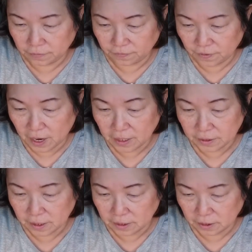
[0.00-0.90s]

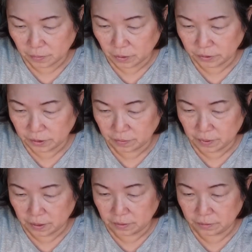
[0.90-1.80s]
fast as
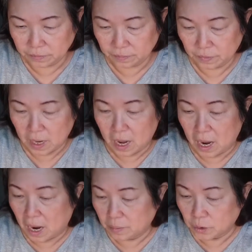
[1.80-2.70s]
possible.
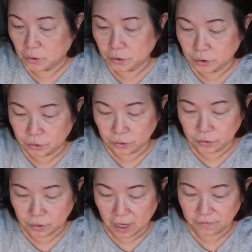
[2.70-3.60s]

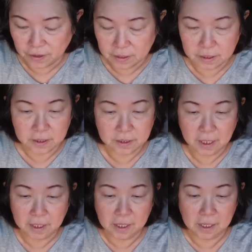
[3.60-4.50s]
I find that the
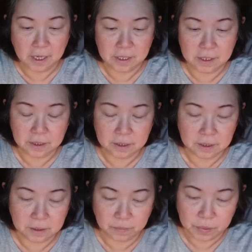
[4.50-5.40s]
second layers
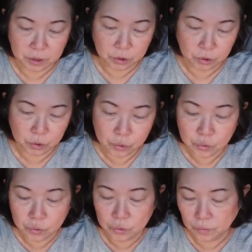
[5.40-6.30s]
is a bit
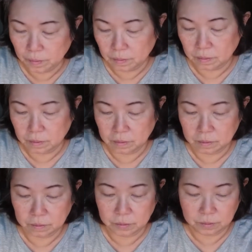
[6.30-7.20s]
too
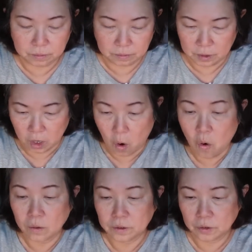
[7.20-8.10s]

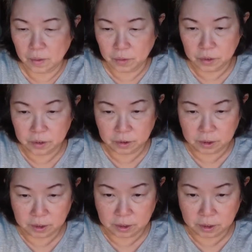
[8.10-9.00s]
long, so I'm going to
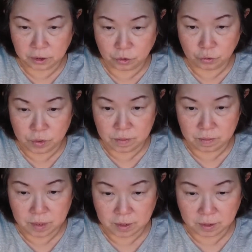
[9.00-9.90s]
just trim
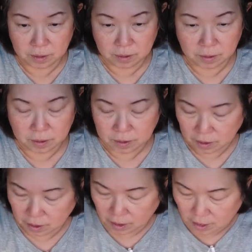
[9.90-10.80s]
this.
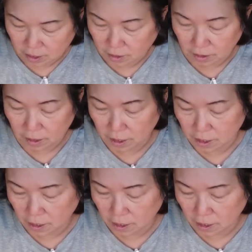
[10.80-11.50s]
Okay,